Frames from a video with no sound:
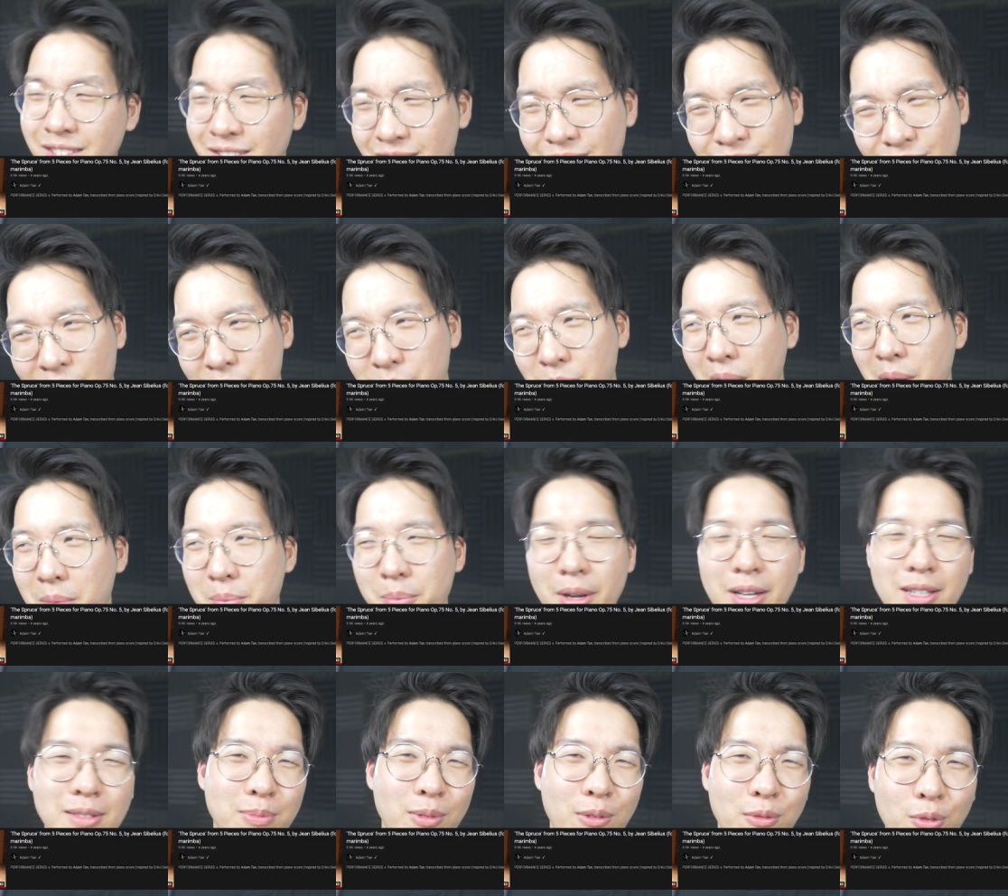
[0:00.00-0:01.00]
It's not my
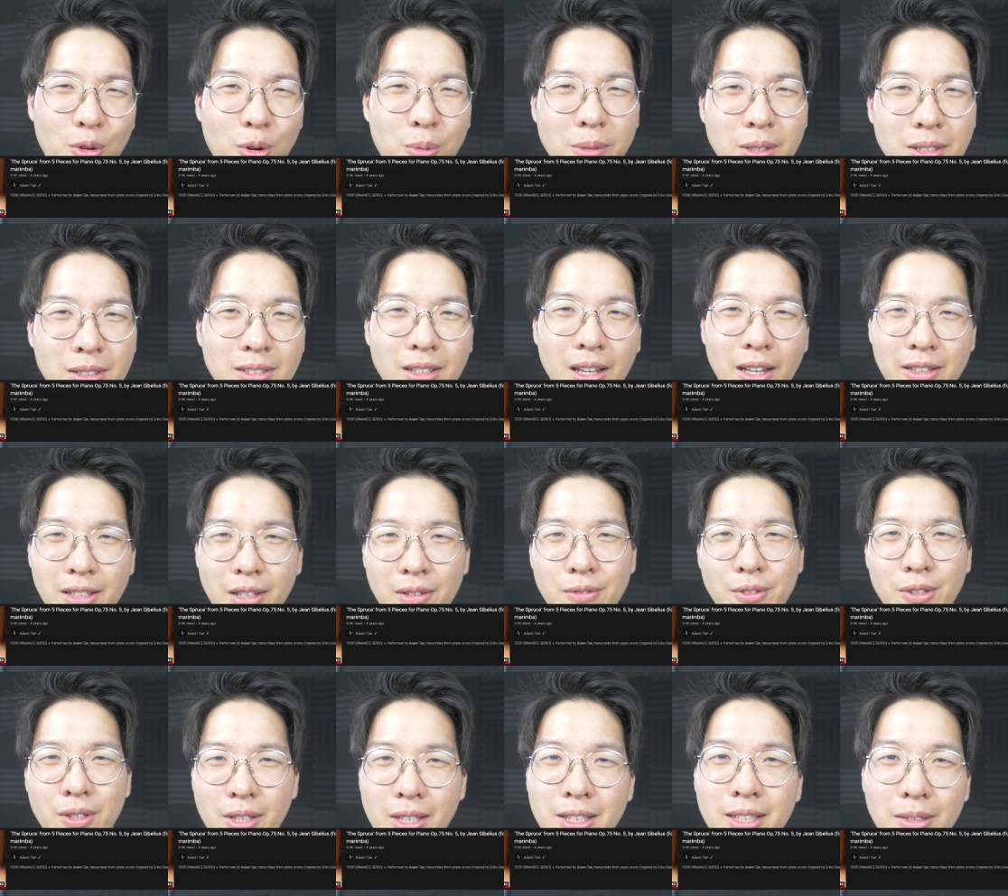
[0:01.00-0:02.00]
best performance. I
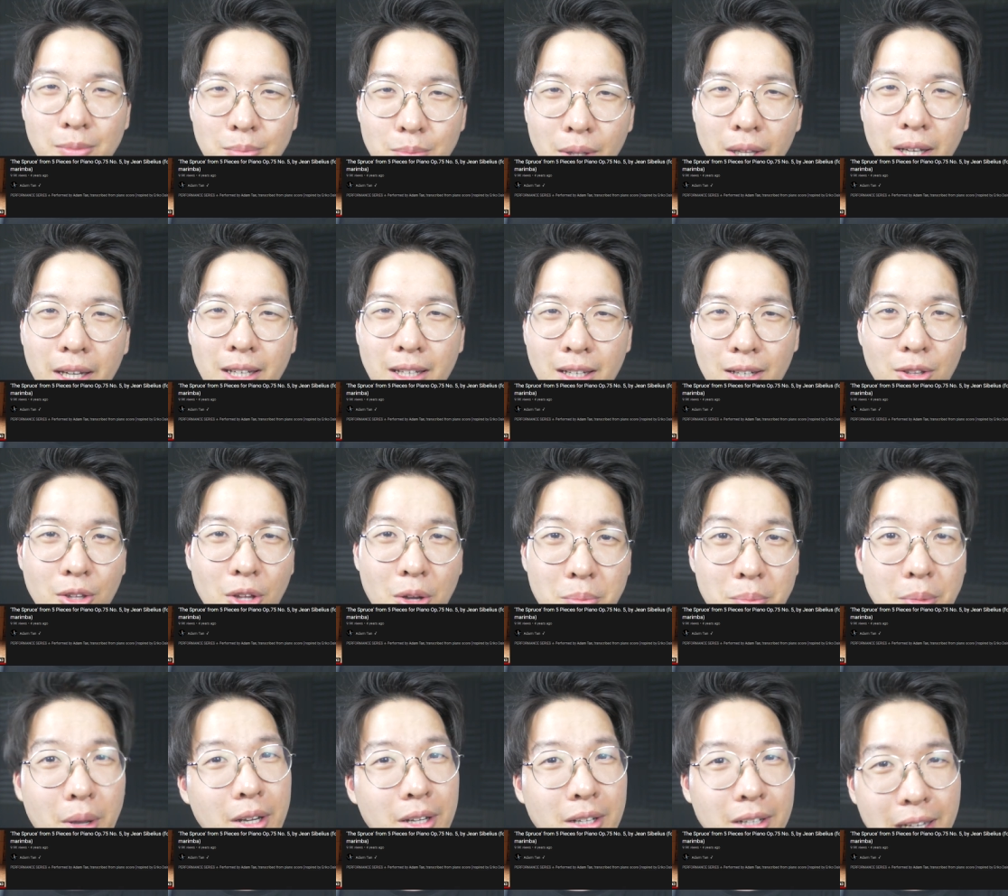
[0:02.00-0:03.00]
definitely can play it a
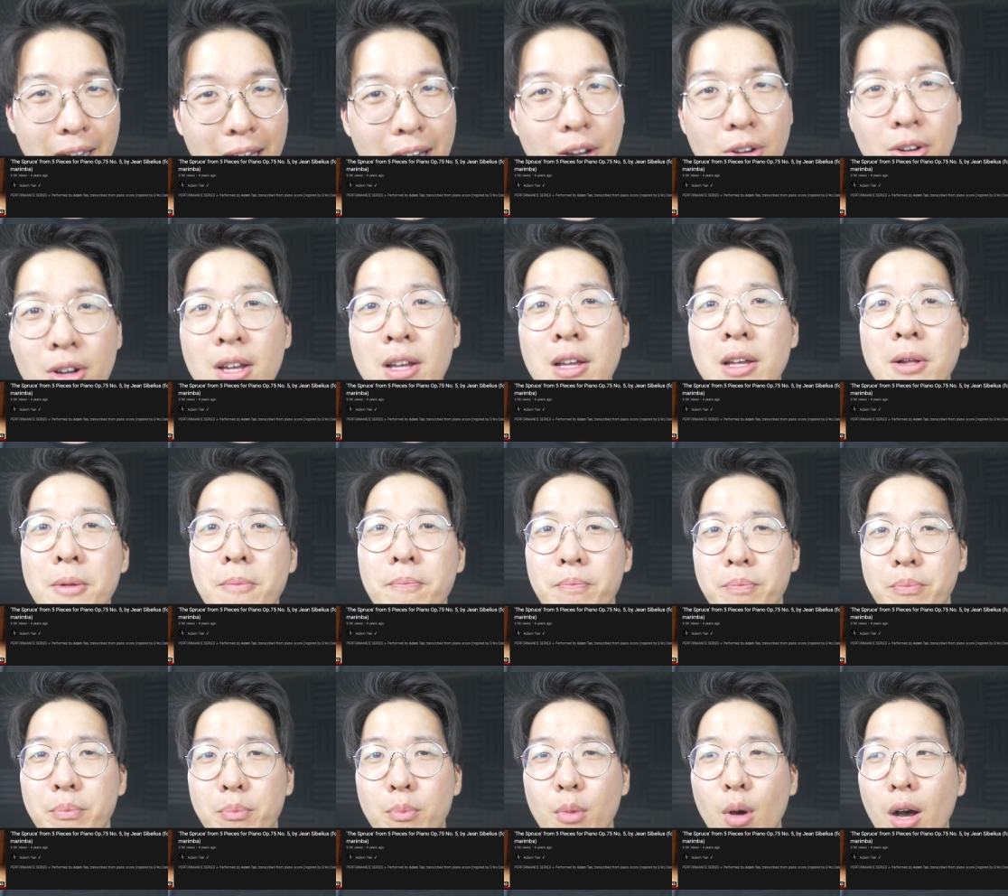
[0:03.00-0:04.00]
lot better now,
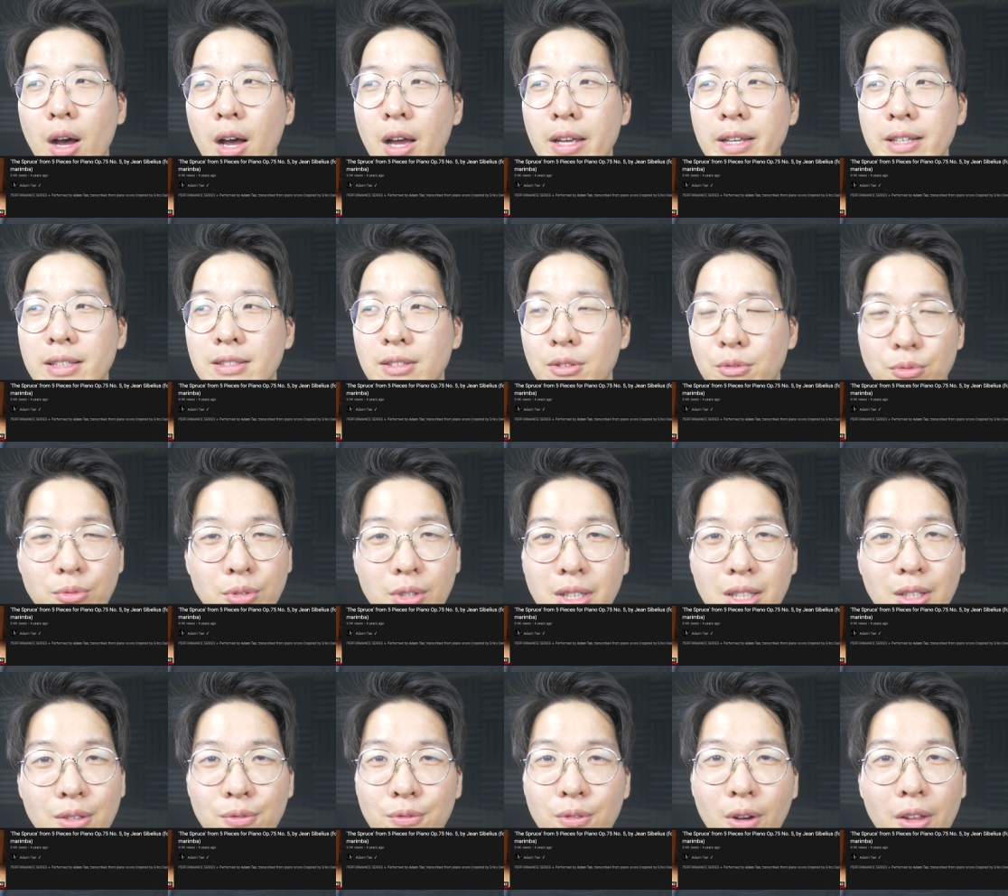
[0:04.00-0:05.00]
but it's a
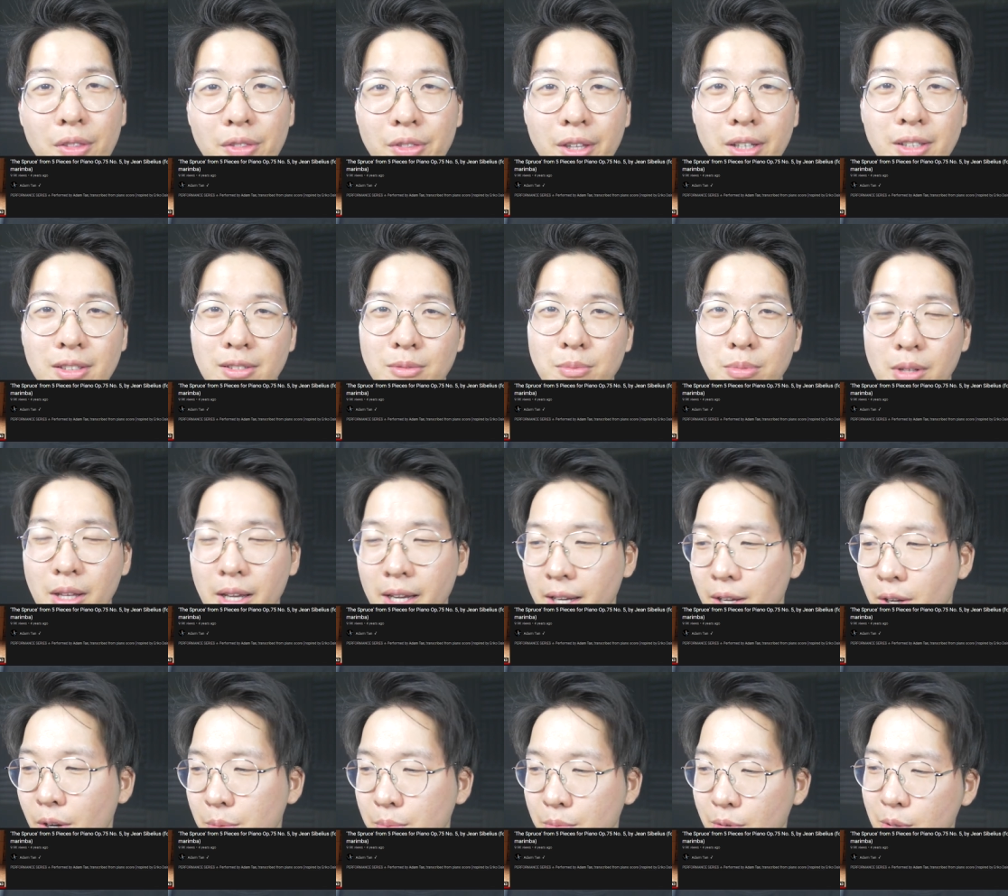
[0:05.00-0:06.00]
really fun thing to
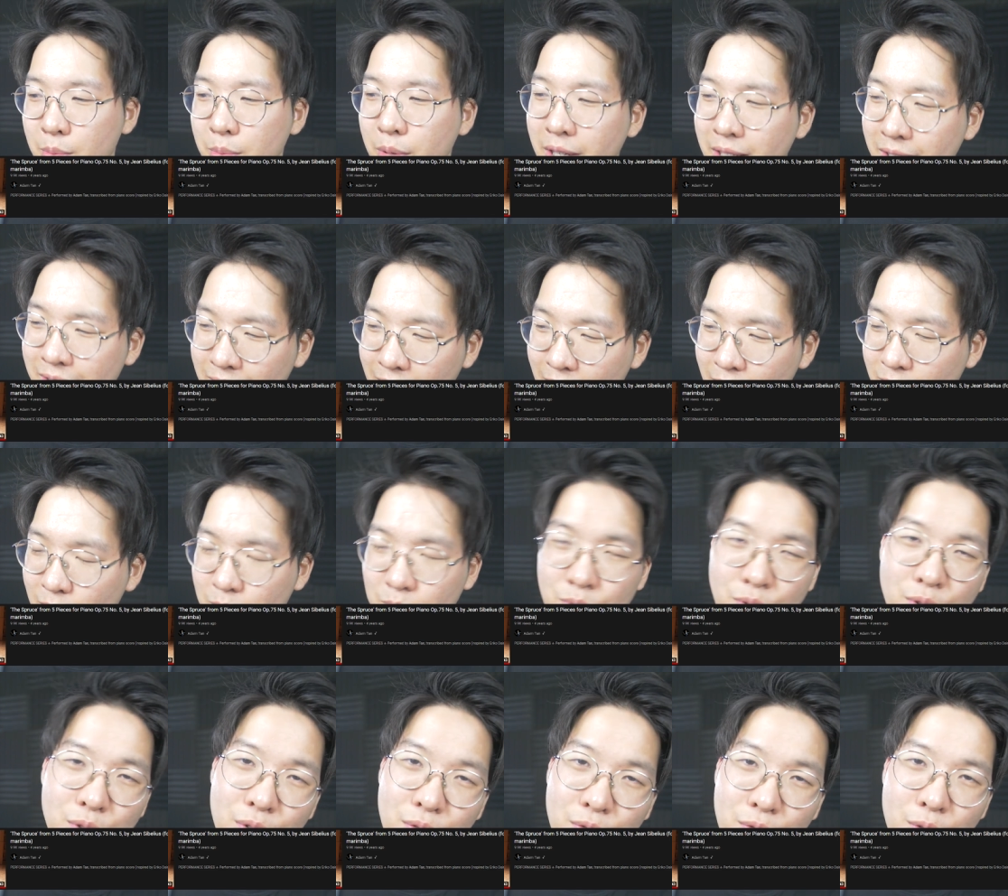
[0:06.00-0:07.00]
play on marimba. It sounds
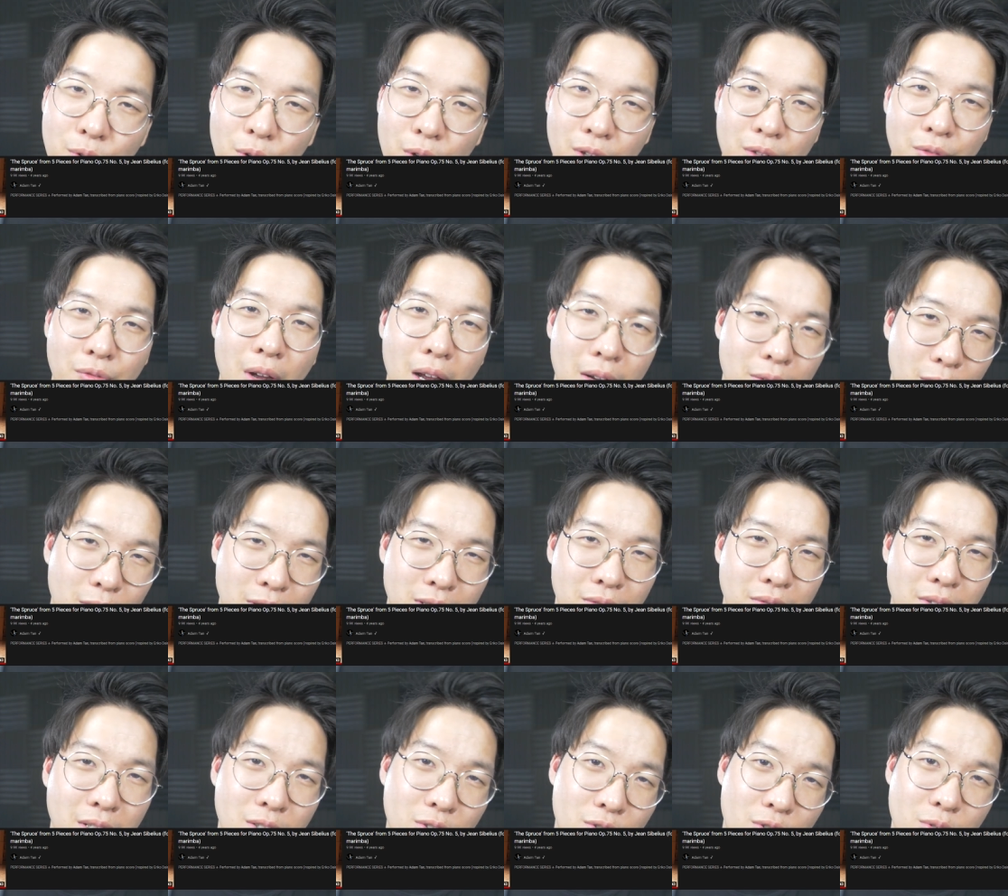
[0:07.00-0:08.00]
beautiful on a five
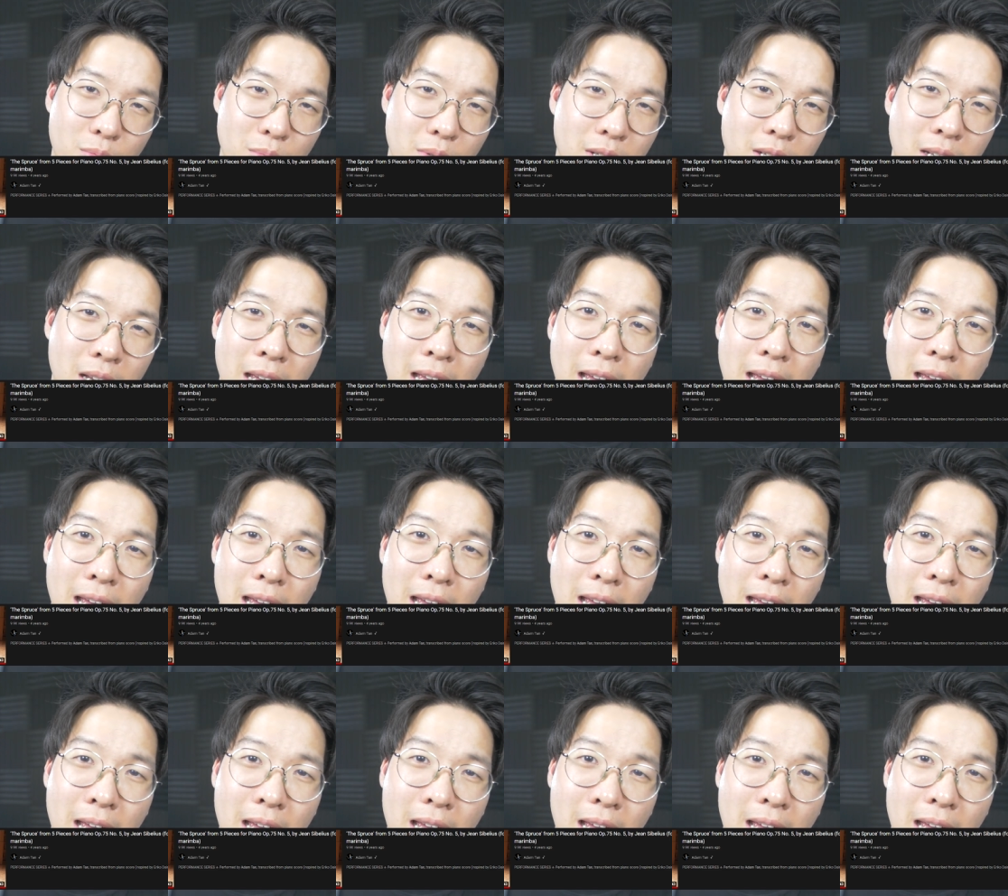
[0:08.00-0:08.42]
octave instrument.